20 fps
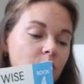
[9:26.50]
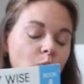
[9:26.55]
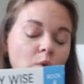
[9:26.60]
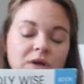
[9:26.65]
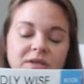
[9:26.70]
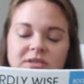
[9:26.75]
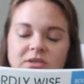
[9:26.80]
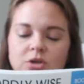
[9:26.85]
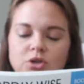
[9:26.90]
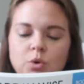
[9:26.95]

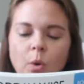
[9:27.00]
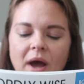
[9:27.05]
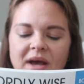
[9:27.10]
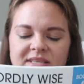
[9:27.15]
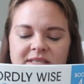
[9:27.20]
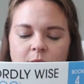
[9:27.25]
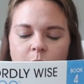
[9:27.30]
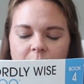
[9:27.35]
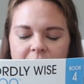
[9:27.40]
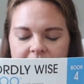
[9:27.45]
once or
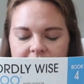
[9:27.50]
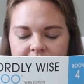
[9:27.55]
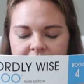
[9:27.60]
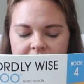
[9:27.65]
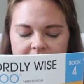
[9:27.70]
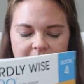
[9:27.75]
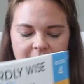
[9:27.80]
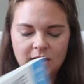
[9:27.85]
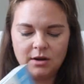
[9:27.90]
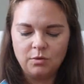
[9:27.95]
twice a
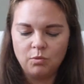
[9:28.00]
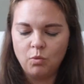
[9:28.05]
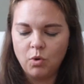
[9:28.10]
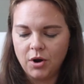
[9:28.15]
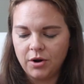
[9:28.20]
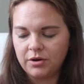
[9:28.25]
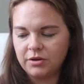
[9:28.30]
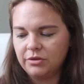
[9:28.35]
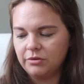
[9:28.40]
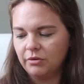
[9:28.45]
week and
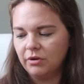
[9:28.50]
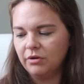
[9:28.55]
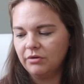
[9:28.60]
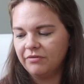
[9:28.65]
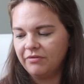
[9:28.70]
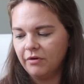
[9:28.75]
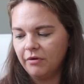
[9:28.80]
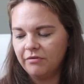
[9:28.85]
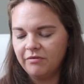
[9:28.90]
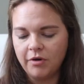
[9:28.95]
work
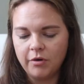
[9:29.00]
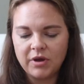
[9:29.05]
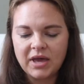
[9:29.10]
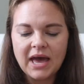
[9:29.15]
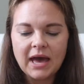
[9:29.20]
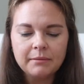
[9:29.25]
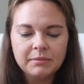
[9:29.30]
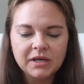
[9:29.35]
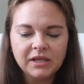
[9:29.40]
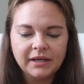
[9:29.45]
through for
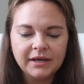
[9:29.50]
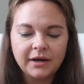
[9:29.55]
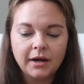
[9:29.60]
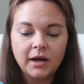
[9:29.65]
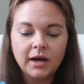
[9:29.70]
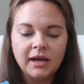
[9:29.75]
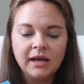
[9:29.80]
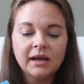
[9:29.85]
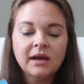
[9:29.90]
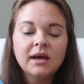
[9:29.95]

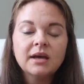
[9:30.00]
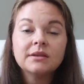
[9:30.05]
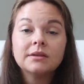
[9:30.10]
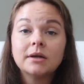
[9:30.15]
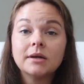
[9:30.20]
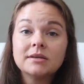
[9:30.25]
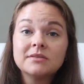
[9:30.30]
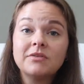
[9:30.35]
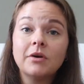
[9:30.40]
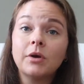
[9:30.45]
vocabulary.
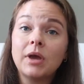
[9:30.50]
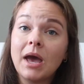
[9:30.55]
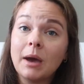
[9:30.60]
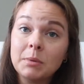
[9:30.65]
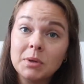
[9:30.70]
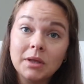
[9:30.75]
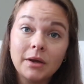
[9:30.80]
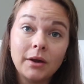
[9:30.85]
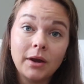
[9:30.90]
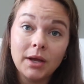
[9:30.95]
There's
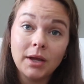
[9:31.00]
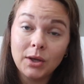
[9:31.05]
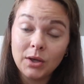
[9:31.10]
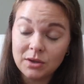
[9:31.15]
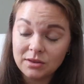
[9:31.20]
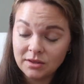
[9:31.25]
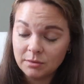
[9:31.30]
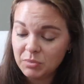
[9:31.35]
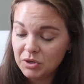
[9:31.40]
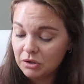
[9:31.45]
vocabulary in
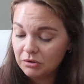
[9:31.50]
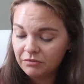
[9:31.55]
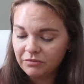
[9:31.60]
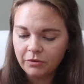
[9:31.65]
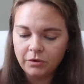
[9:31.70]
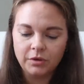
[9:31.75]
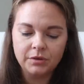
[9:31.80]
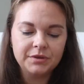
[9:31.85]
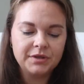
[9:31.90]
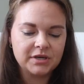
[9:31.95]
Good and the
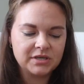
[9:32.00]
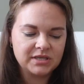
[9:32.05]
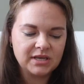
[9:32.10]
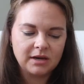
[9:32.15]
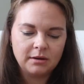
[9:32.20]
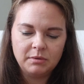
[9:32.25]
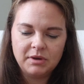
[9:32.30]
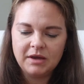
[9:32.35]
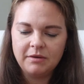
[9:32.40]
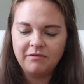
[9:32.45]
Beautiful. There's
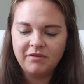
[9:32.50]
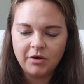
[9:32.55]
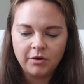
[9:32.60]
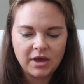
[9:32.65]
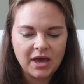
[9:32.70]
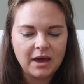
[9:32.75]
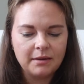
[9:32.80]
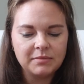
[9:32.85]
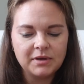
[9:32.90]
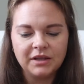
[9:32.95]
going to be a
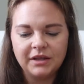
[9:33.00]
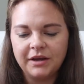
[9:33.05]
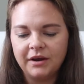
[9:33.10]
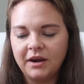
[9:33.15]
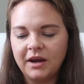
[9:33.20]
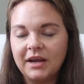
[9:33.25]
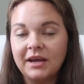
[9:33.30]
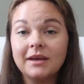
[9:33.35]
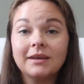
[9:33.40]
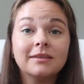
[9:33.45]

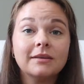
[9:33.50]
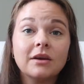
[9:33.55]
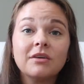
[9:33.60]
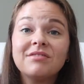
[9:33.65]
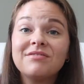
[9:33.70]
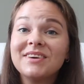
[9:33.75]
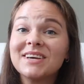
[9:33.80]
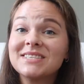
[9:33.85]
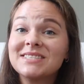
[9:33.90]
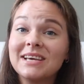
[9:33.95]
vocabulary in
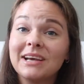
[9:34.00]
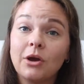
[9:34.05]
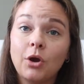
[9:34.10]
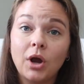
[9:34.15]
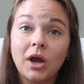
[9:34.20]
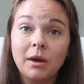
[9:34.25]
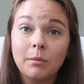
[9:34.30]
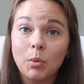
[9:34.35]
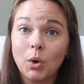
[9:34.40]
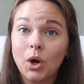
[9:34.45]
their Fix It
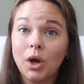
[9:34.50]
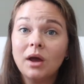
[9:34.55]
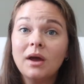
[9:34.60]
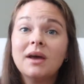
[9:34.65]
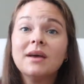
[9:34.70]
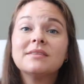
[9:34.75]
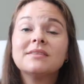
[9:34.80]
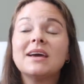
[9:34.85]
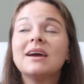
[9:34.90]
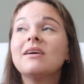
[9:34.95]
Grammar.
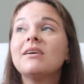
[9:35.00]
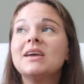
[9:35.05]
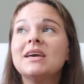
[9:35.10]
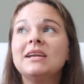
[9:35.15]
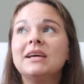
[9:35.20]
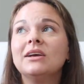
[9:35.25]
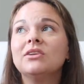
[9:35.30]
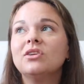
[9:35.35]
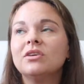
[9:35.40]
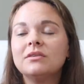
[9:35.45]
They're
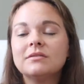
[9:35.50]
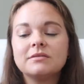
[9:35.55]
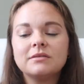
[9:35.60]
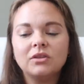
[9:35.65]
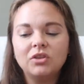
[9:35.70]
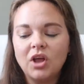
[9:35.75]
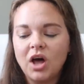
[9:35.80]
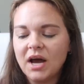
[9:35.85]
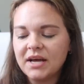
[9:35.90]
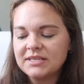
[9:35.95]
getting
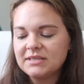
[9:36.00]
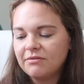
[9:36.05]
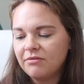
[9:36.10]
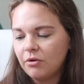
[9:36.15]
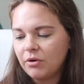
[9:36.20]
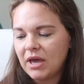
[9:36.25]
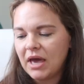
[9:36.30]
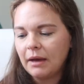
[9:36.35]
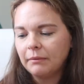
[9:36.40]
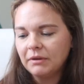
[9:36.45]
lots of
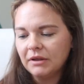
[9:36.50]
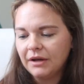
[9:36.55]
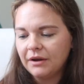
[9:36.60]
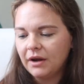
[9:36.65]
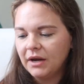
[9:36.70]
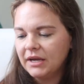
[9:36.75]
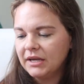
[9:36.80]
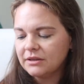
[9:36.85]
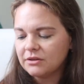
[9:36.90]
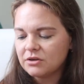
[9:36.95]

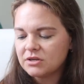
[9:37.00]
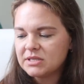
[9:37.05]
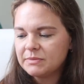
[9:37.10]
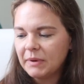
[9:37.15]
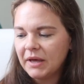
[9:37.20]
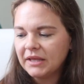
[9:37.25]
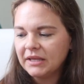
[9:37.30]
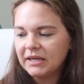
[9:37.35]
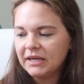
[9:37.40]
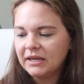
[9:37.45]
vocabulary in their
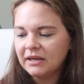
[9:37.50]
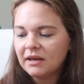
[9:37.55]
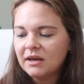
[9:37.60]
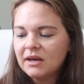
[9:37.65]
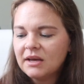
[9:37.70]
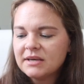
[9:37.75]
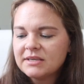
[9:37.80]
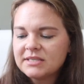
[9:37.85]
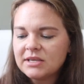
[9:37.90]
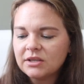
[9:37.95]
spelling.
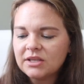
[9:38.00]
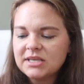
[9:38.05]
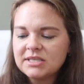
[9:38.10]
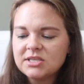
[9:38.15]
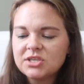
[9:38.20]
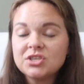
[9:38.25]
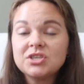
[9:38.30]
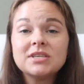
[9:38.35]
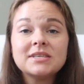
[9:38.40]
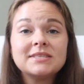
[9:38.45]
So
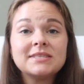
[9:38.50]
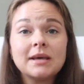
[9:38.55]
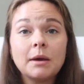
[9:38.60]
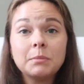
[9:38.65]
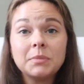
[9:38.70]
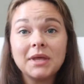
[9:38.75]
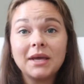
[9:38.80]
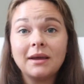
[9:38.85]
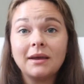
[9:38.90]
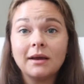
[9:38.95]
this is just
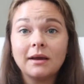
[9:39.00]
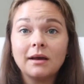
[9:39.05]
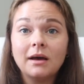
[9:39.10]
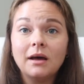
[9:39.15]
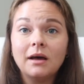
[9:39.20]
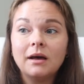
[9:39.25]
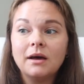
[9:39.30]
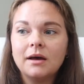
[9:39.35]
something,